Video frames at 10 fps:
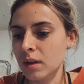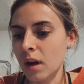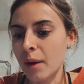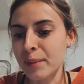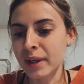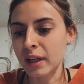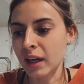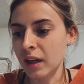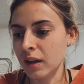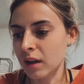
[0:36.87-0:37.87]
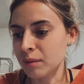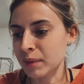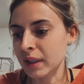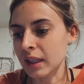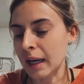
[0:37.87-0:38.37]
on
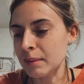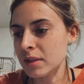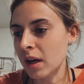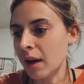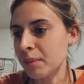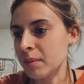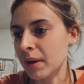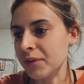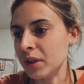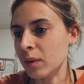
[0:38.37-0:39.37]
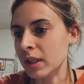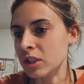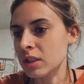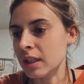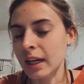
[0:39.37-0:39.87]
my laptop about the
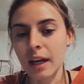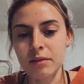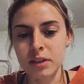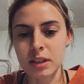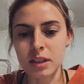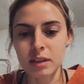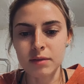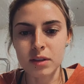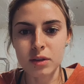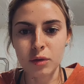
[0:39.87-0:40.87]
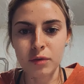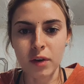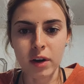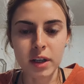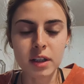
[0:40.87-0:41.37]
questions that I have received so
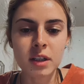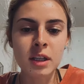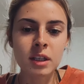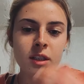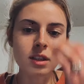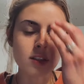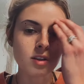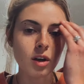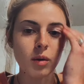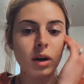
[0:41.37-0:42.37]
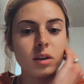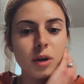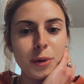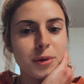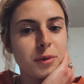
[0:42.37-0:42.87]
far. So I'll
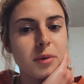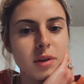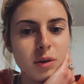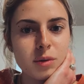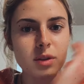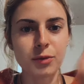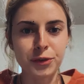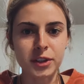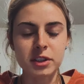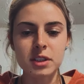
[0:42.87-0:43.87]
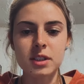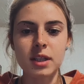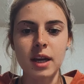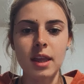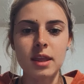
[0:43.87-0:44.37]
go through those first,
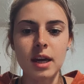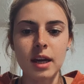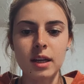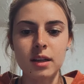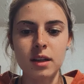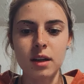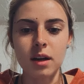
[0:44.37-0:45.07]
and then